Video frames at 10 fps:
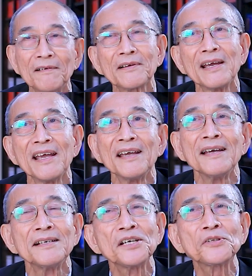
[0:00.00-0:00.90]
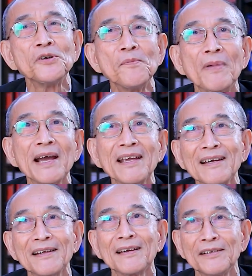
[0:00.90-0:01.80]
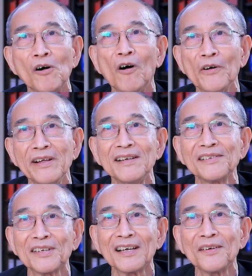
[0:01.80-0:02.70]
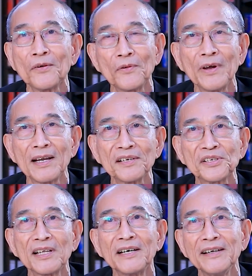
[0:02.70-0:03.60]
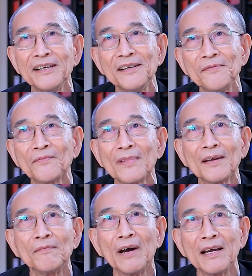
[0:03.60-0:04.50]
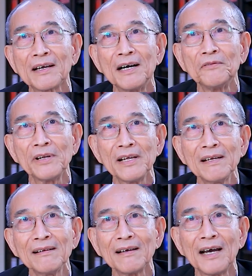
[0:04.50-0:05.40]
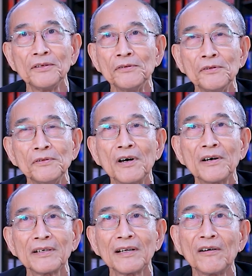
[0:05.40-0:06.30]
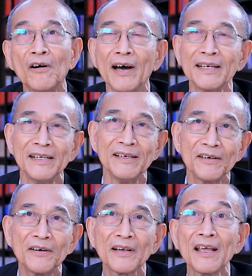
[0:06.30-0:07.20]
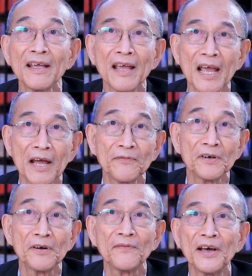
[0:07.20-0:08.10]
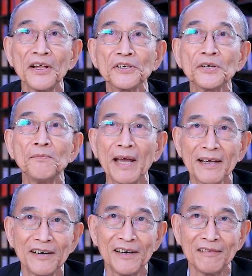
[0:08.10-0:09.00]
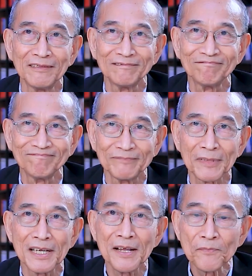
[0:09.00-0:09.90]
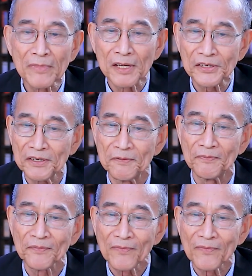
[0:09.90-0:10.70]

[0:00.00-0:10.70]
Okay, just to remind the audience, when I study my accounting, I do not or I did not have a financial background. Okay, so